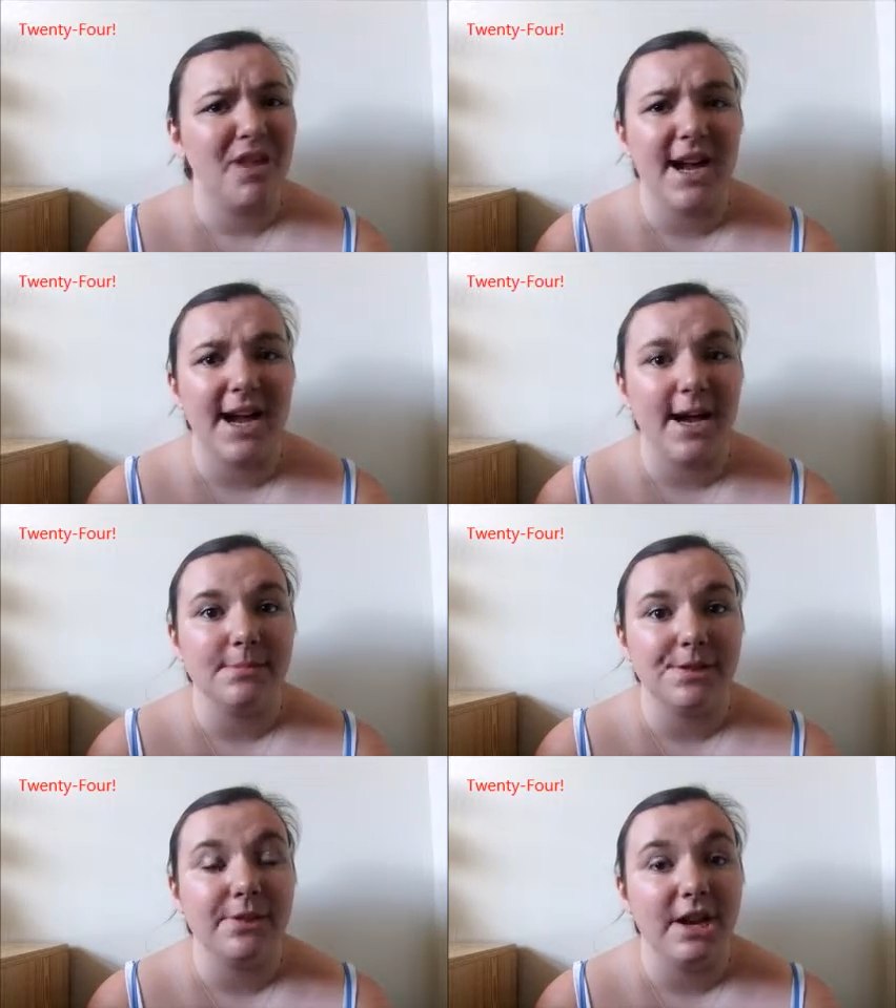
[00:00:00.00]
I
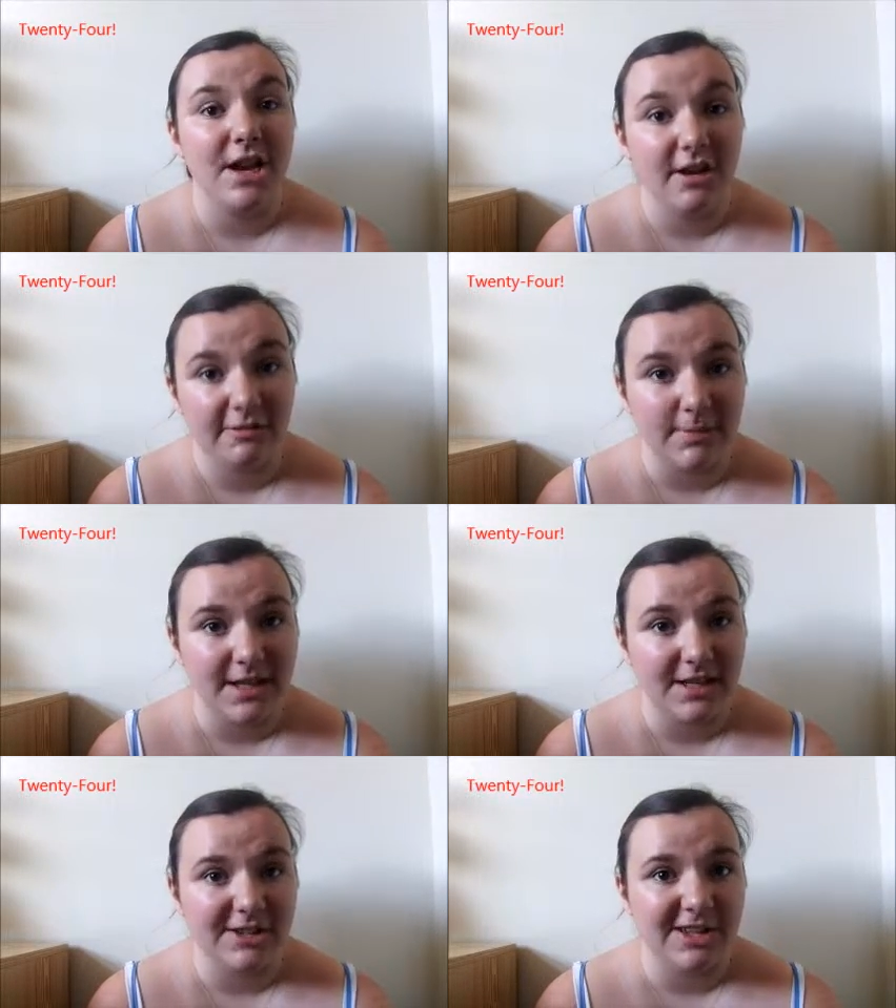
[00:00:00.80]
absolutely love
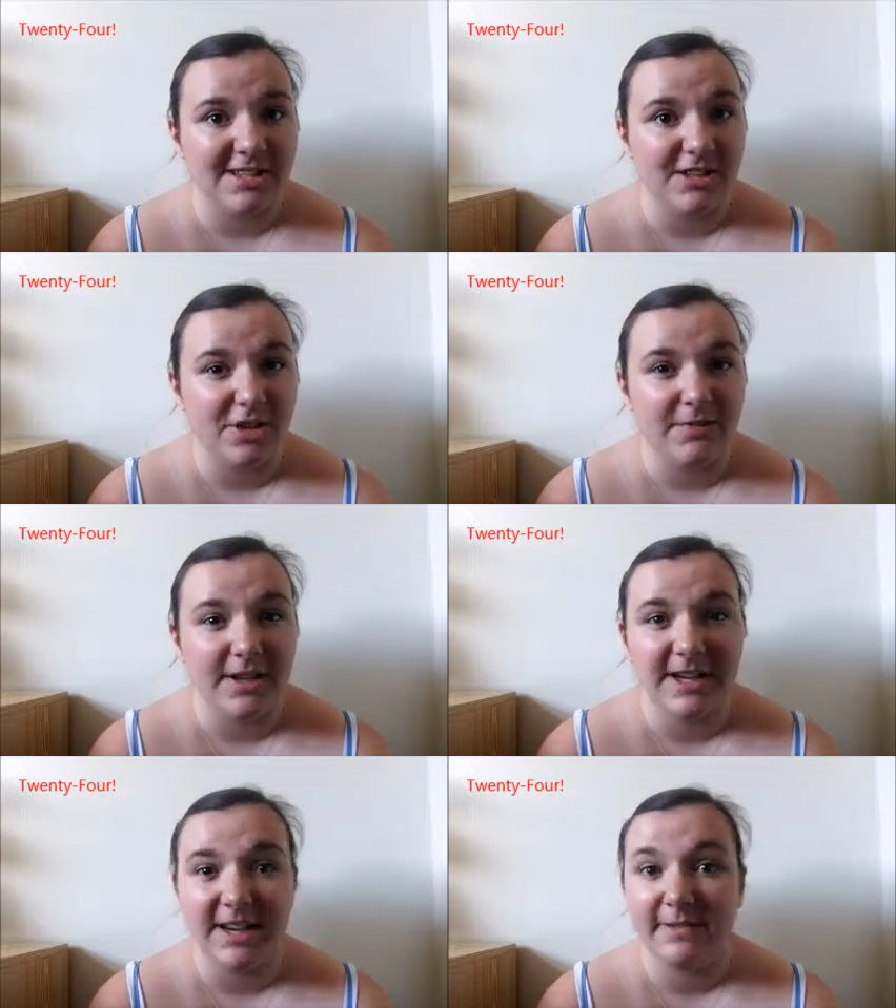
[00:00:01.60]
playing Crazy Golf,
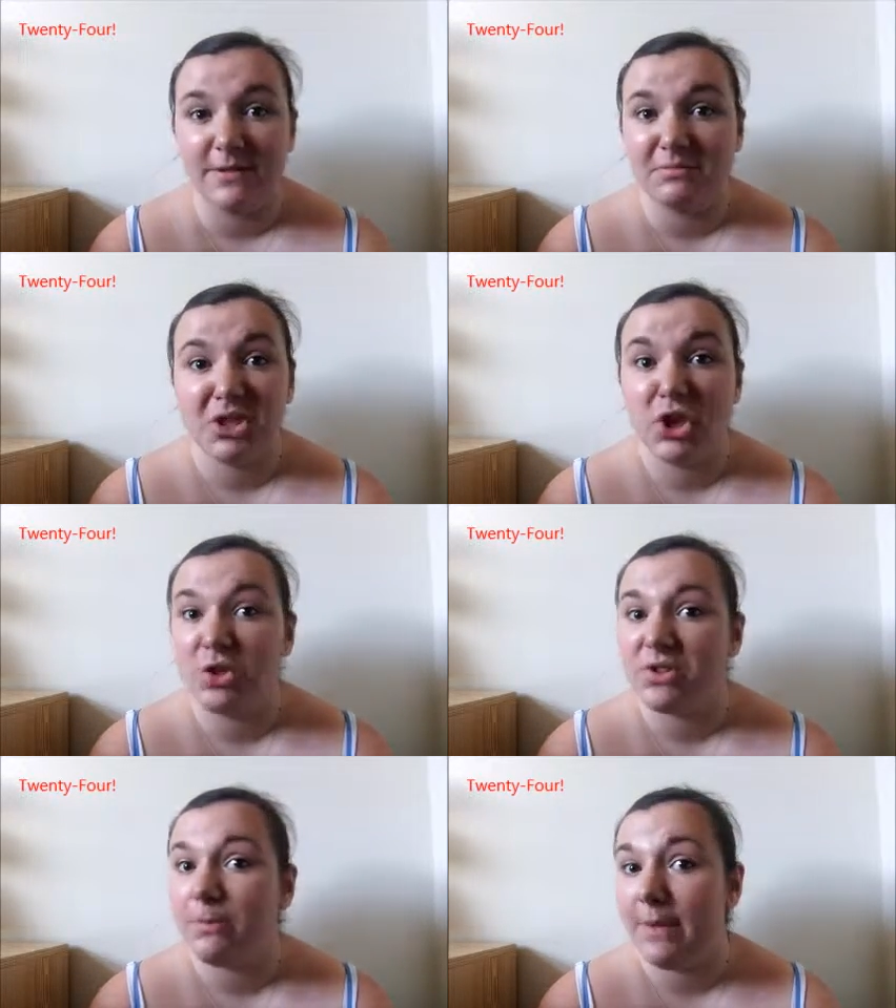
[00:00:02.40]
and I have
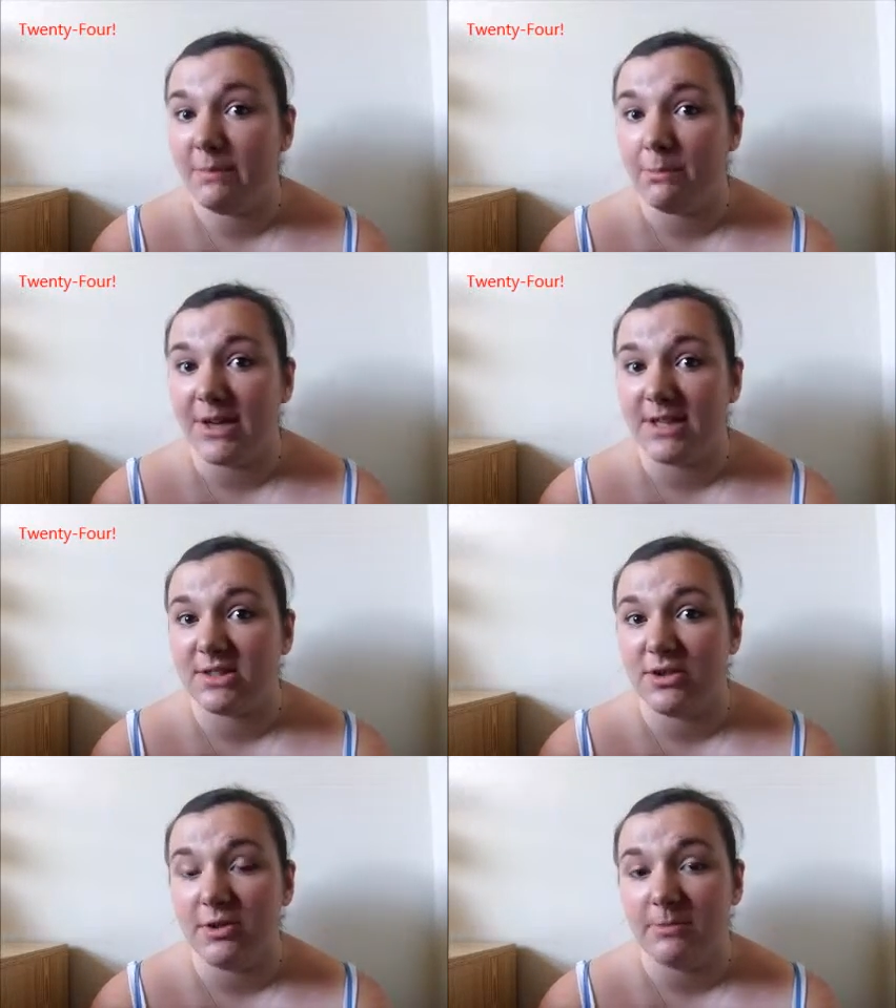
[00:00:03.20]
lots of
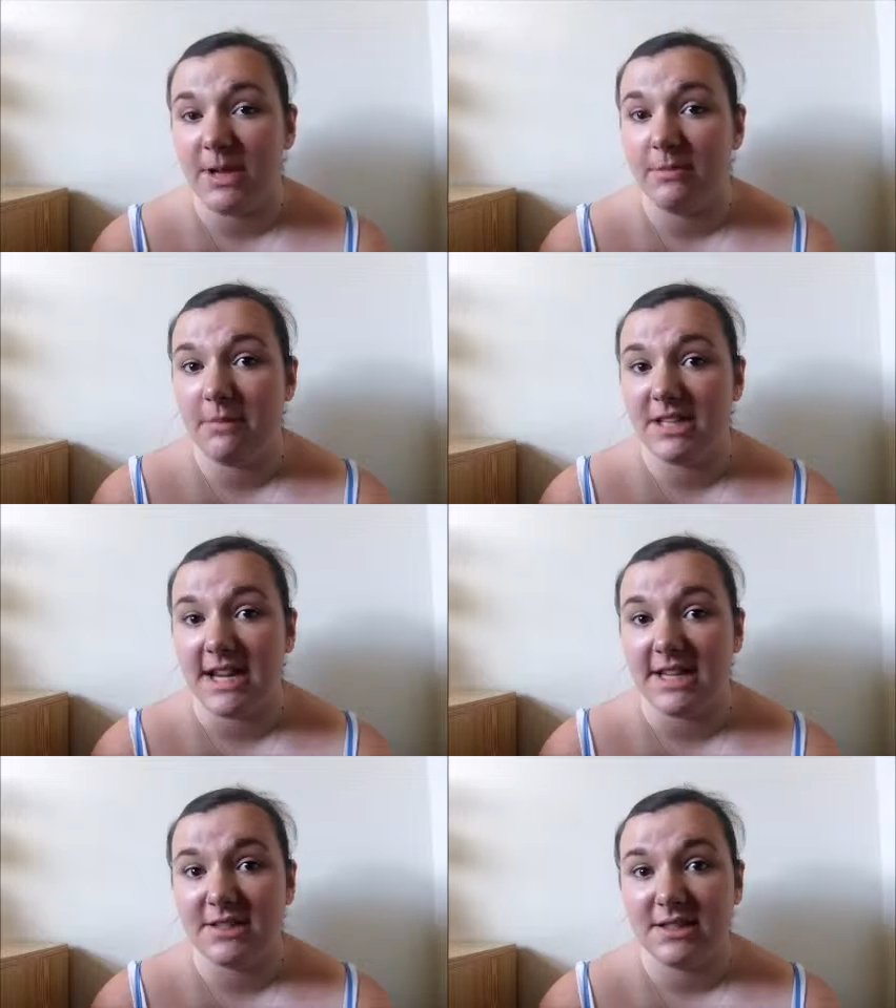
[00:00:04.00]
memories of me and my
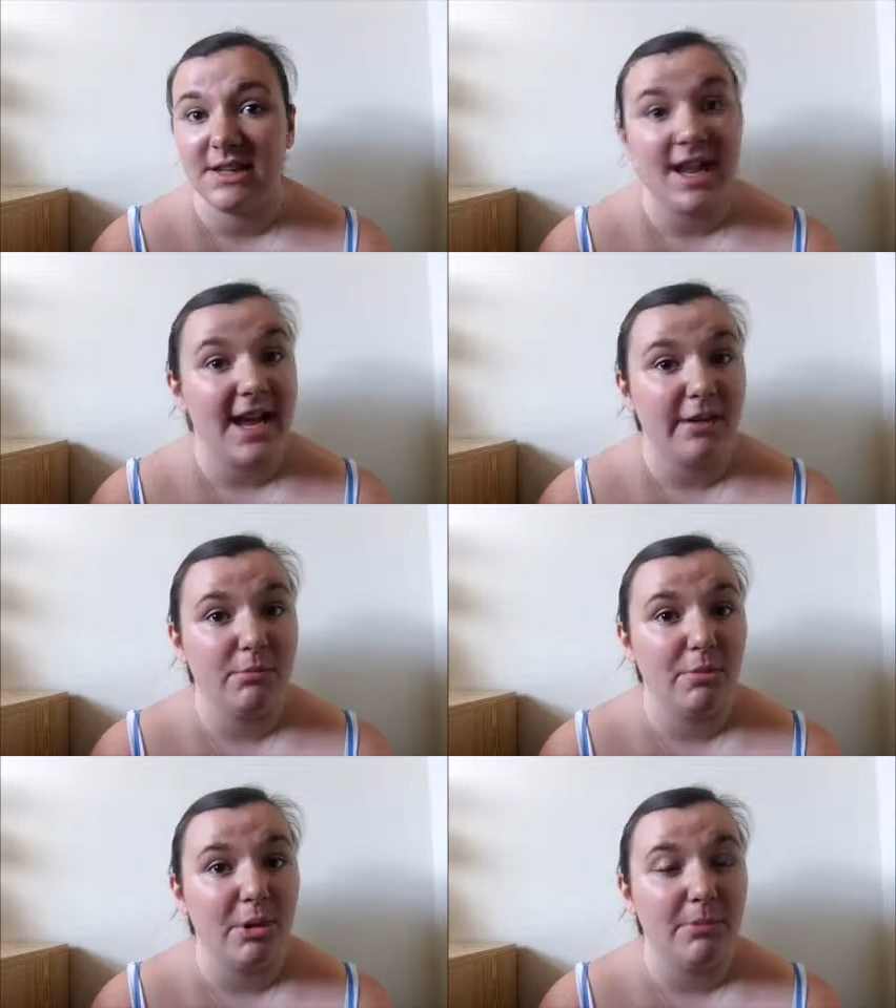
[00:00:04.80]
dad and
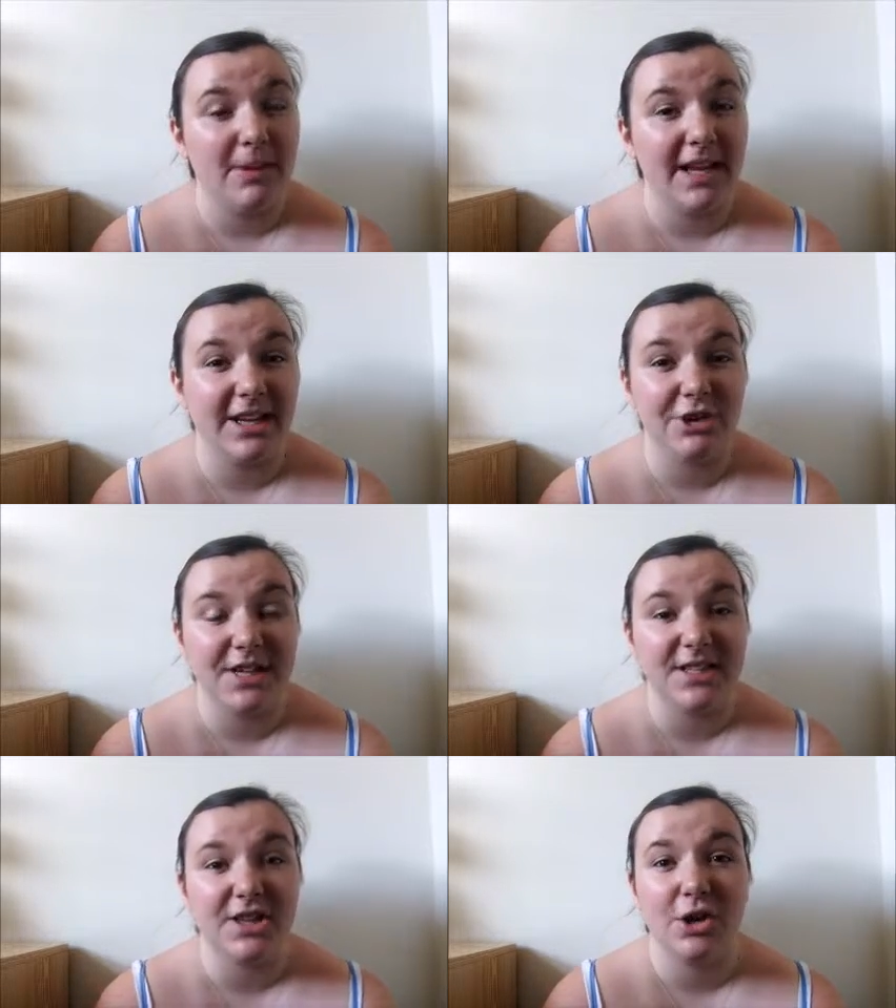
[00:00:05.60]
my mum playing
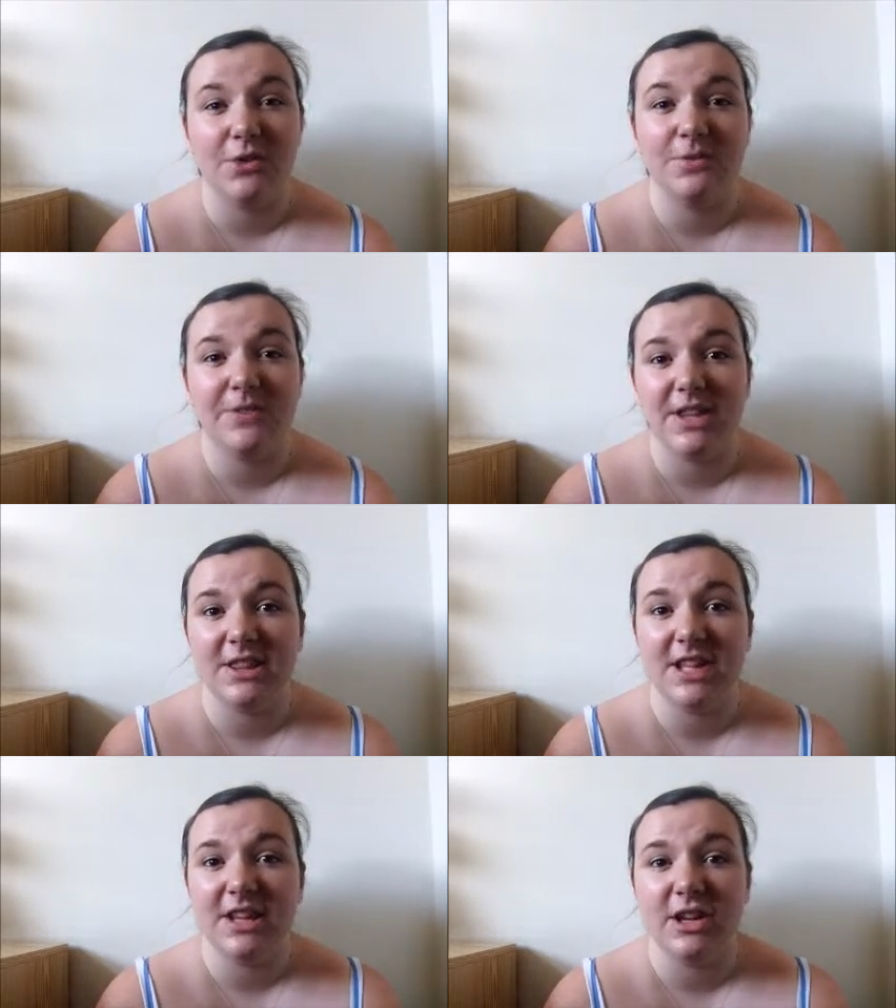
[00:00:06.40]
Crazy Golf
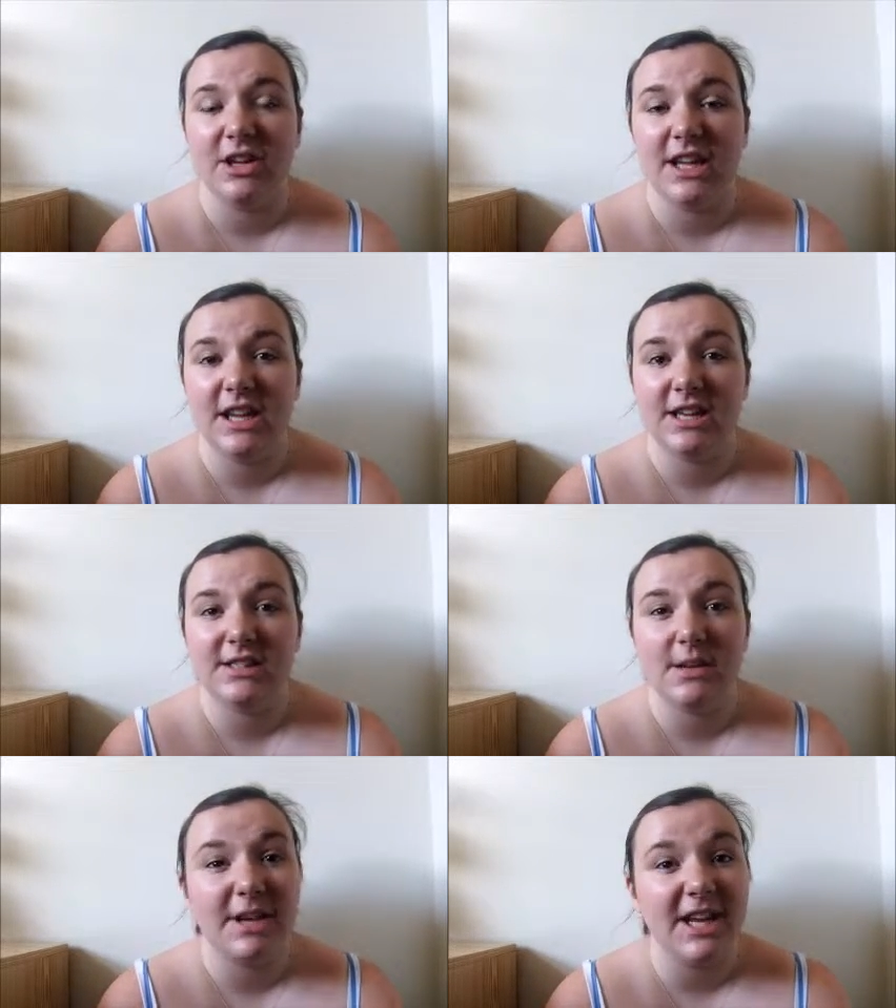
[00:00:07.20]
in the
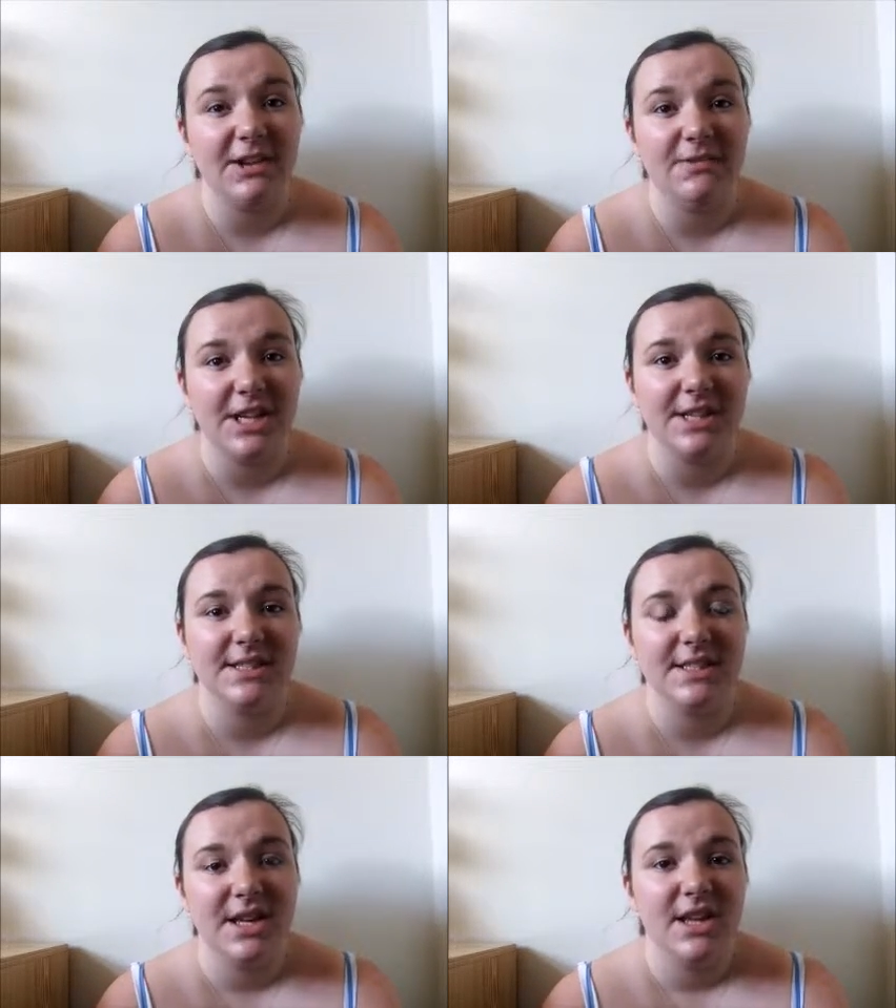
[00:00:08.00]
summer
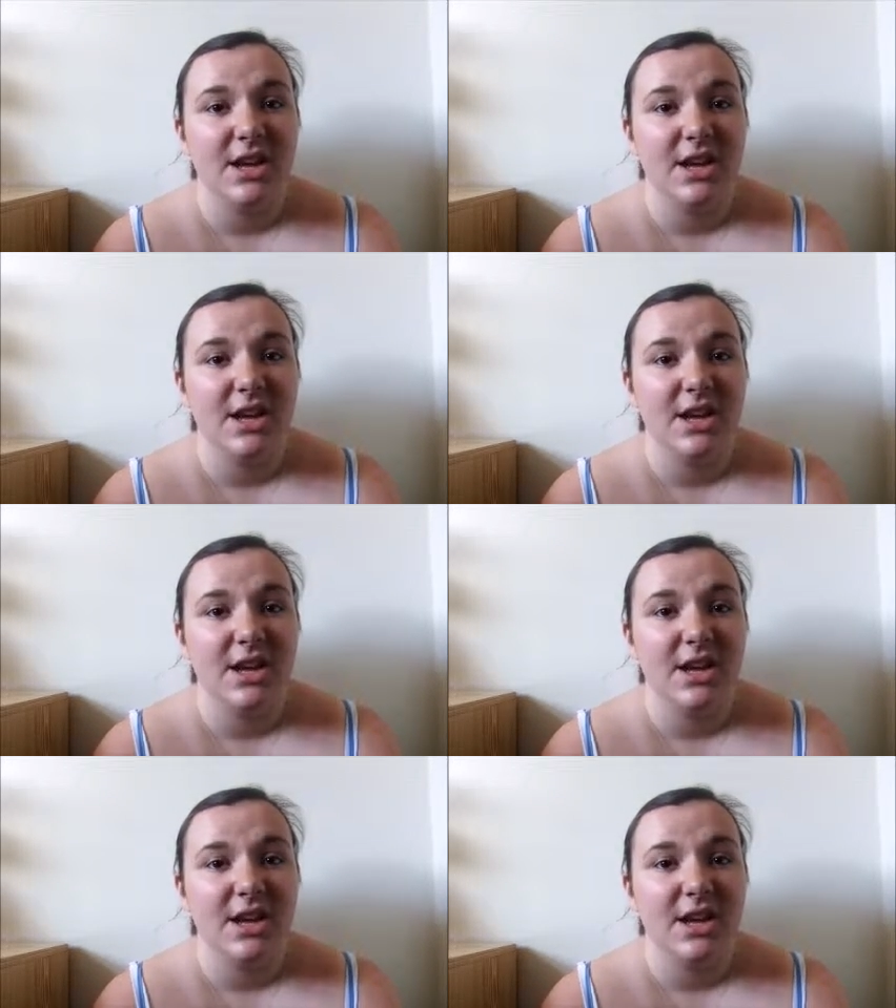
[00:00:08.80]
evenings,